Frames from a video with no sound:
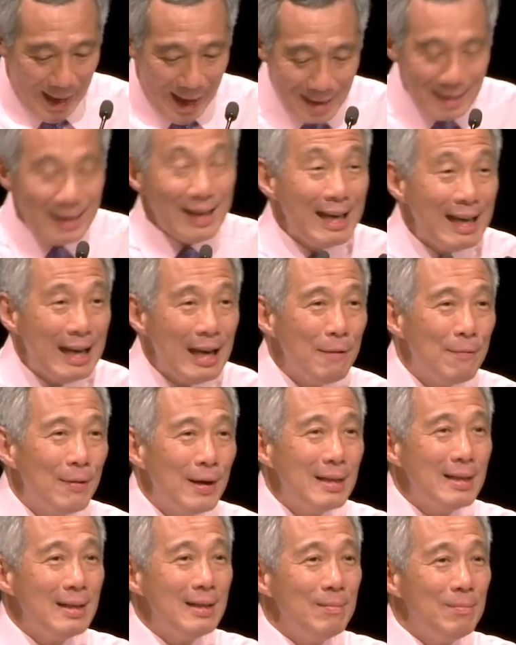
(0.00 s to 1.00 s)
And
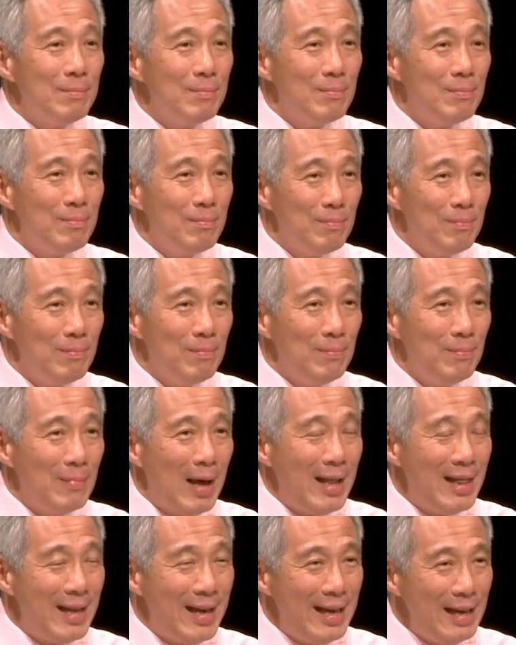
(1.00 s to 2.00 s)
even,
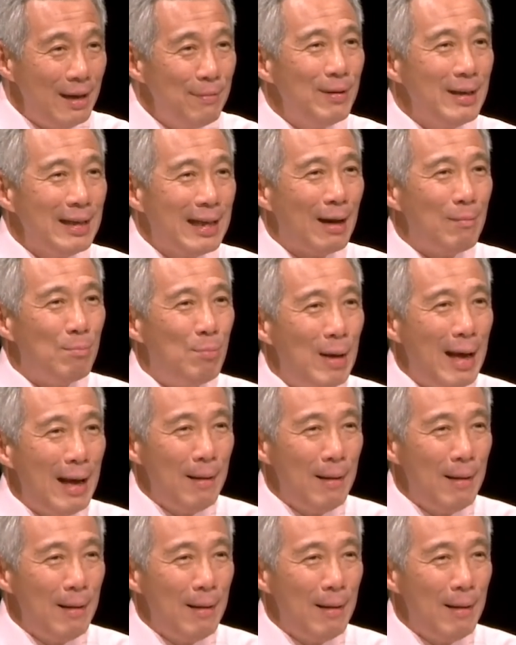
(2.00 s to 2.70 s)
and they even get